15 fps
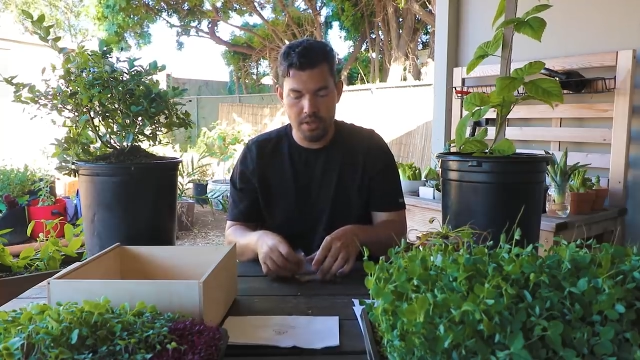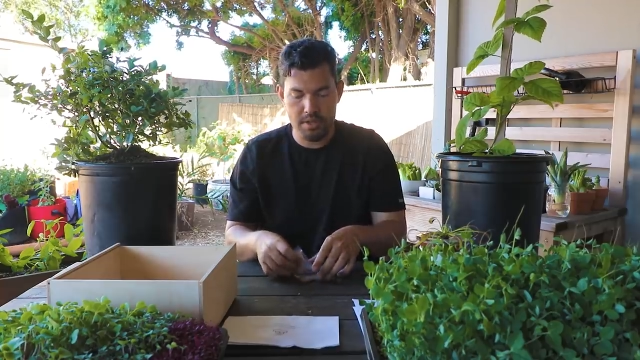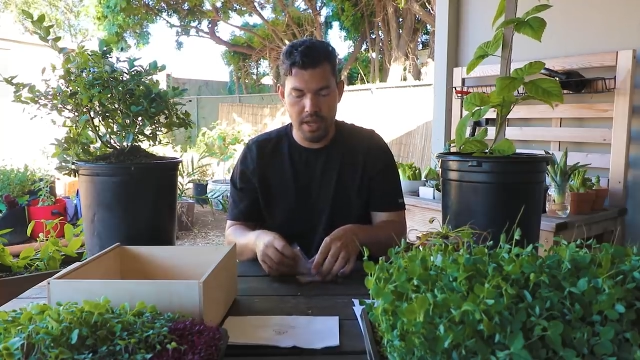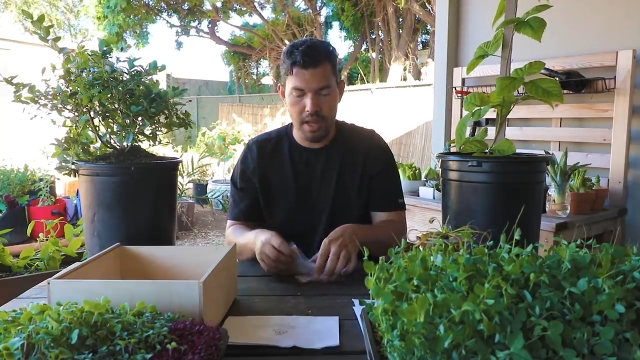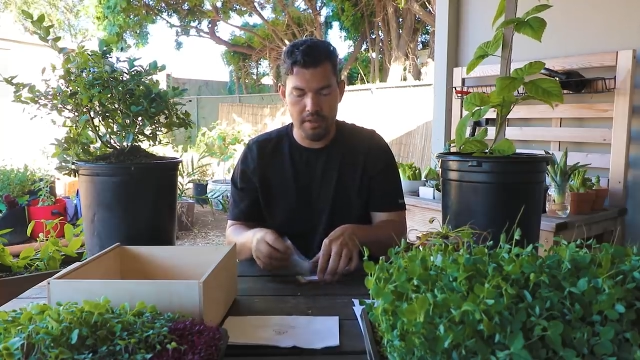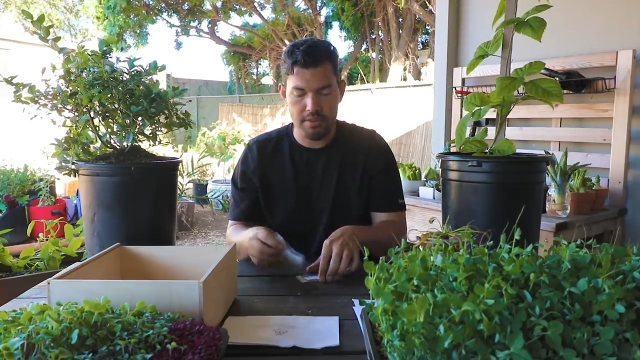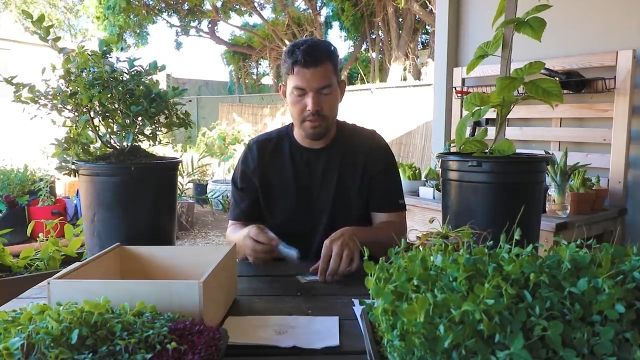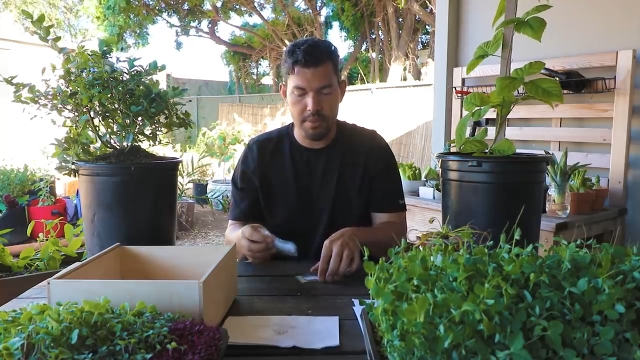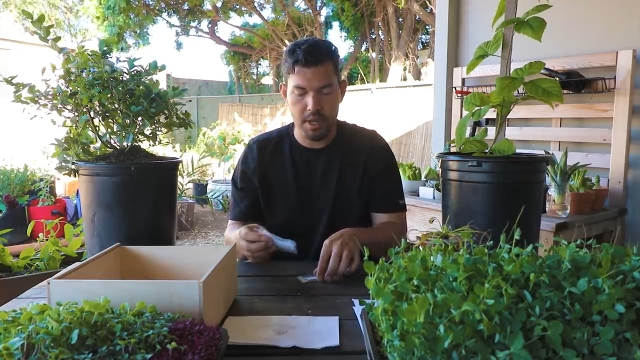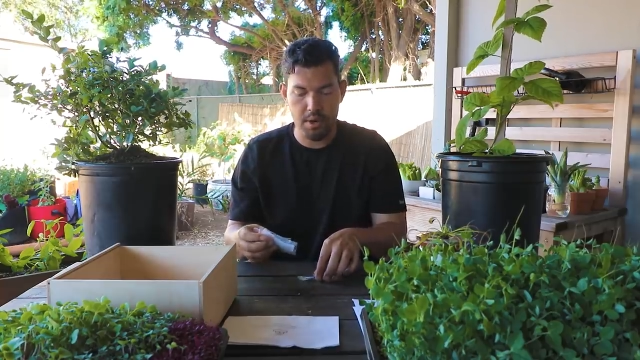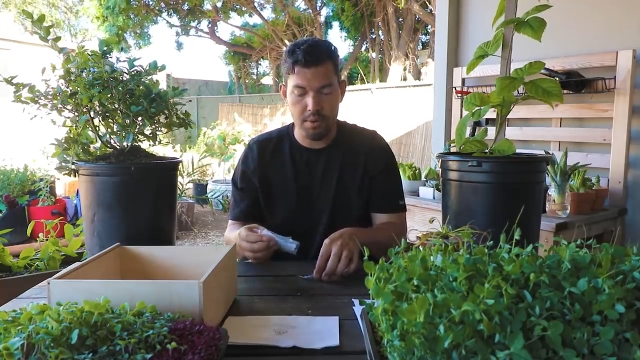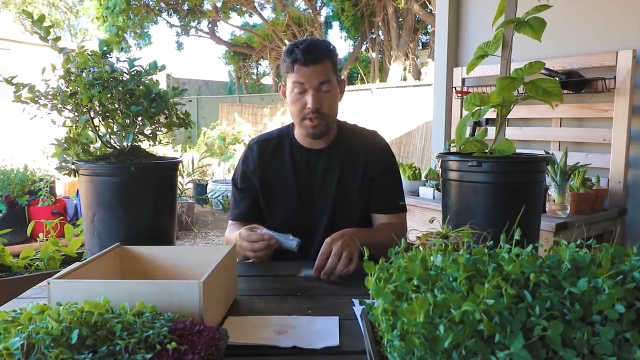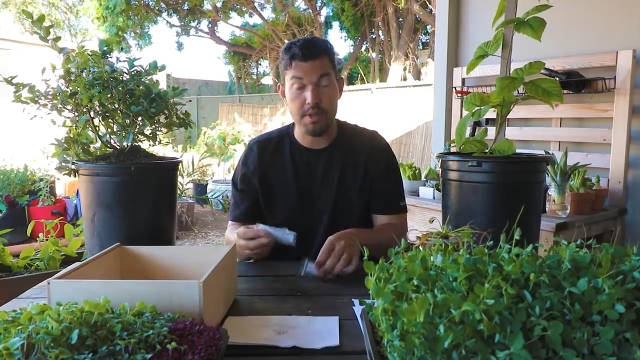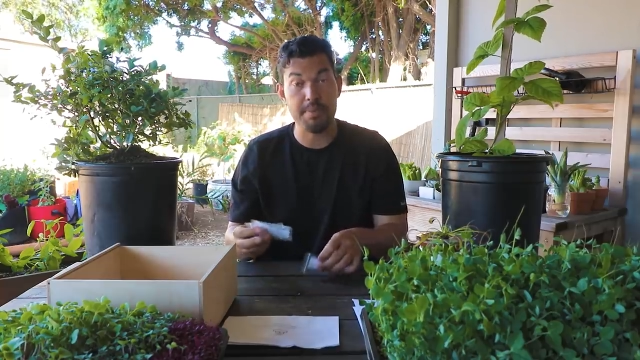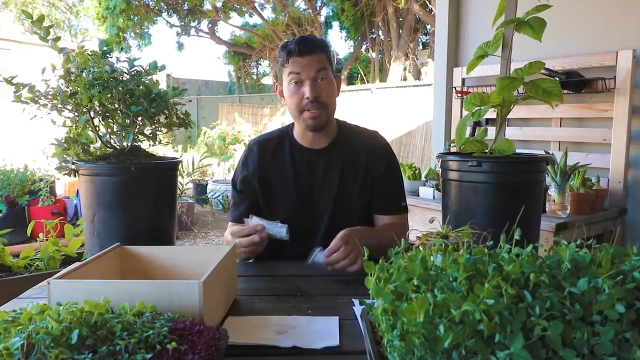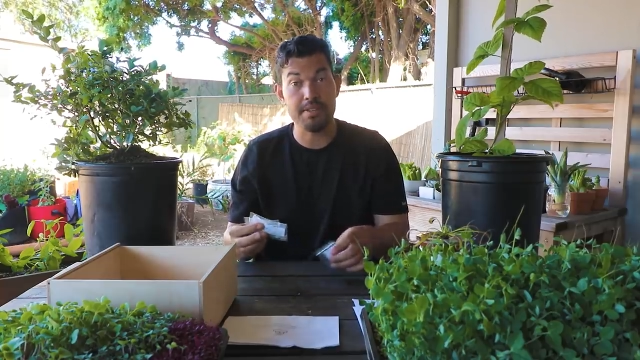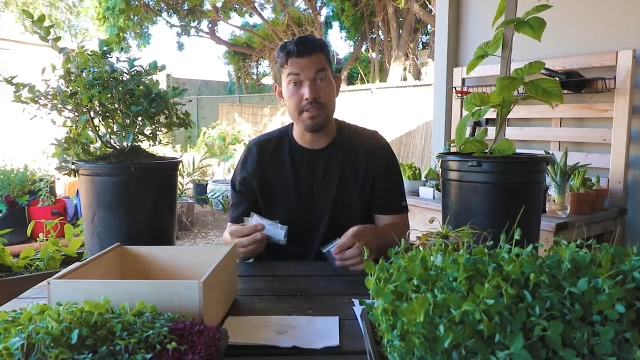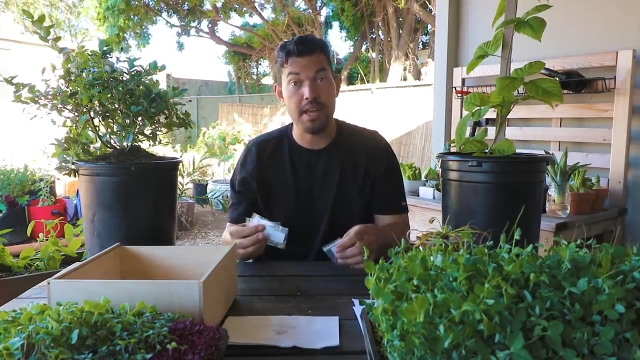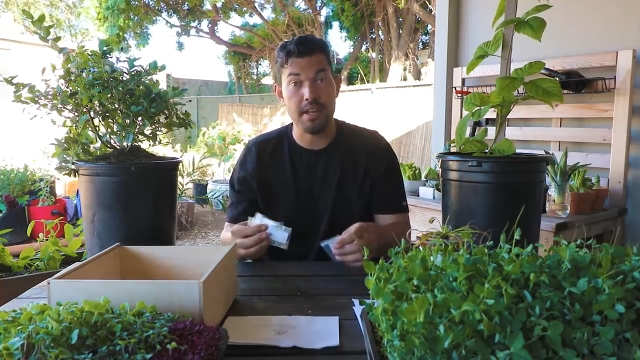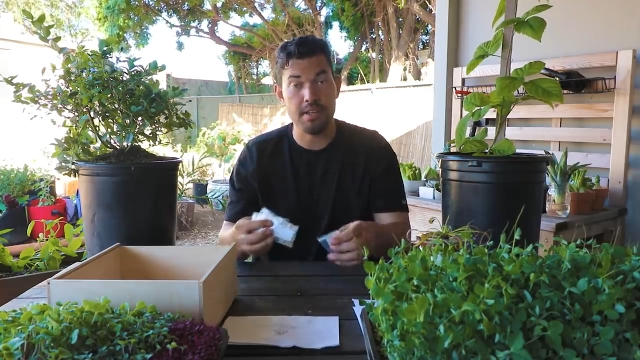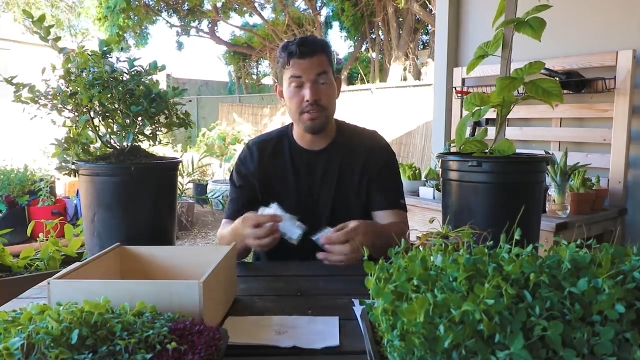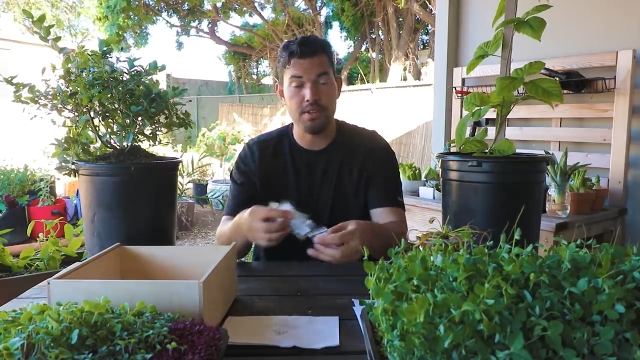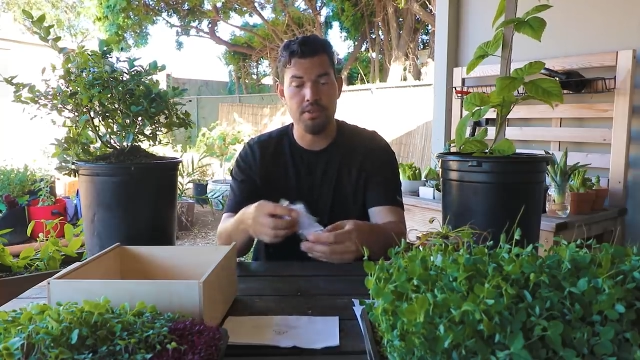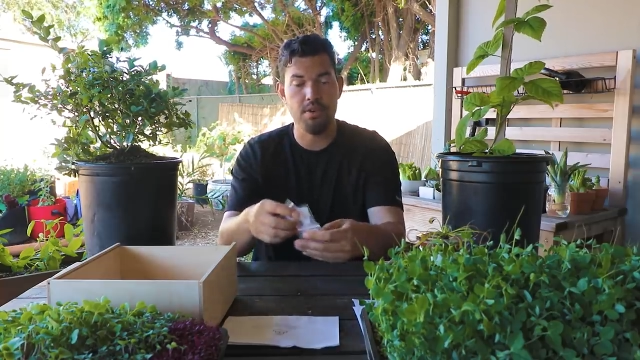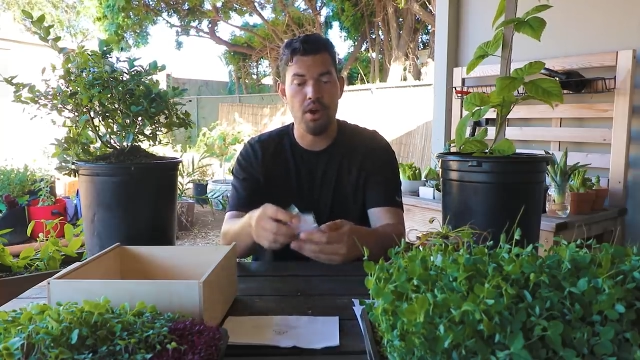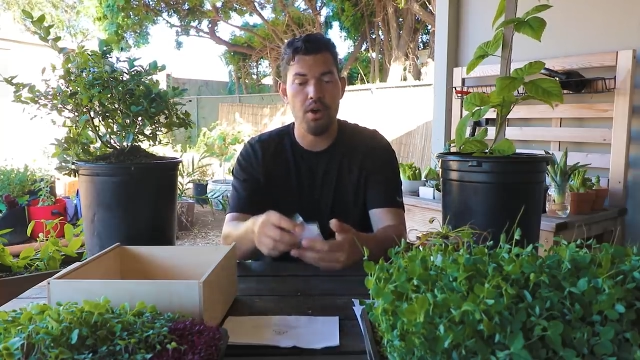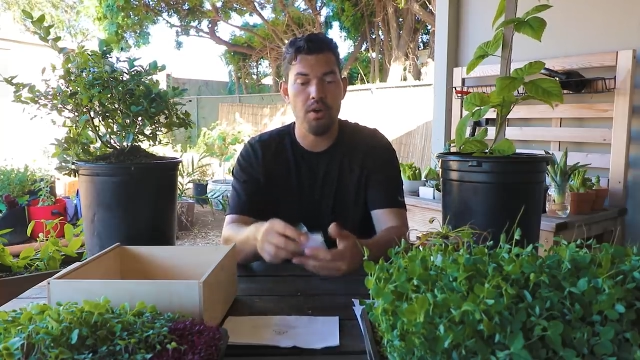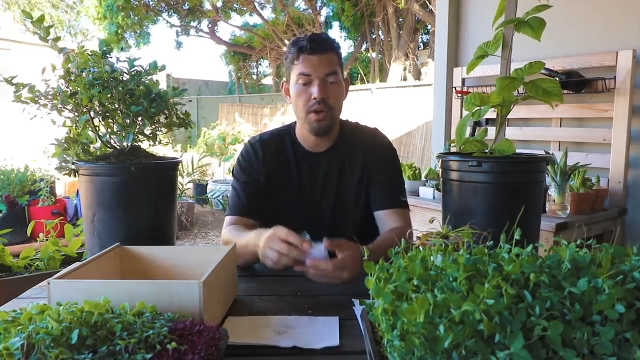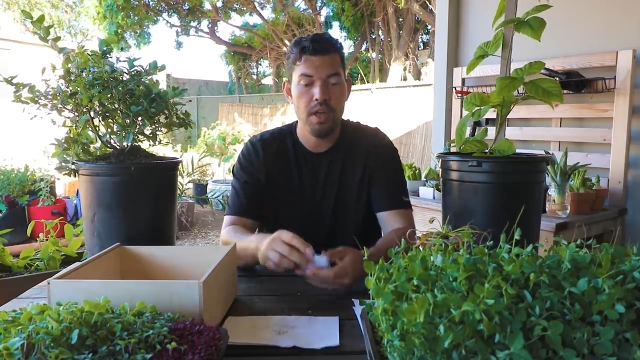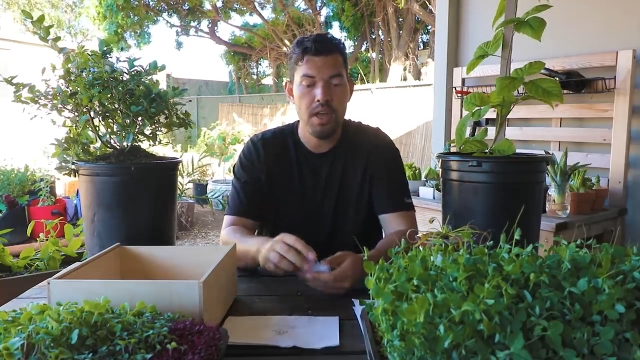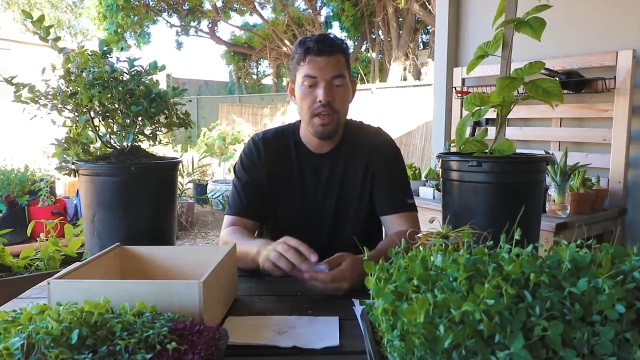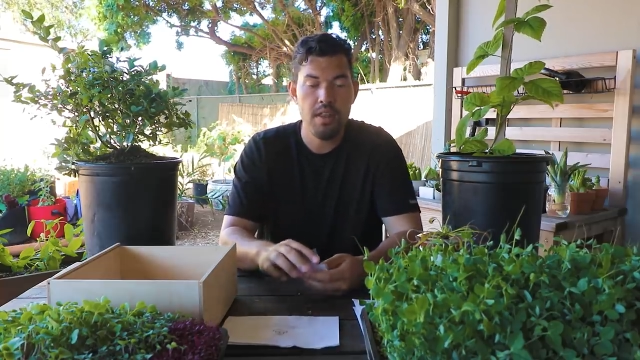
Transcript: style tomato, which I'm excited to grow.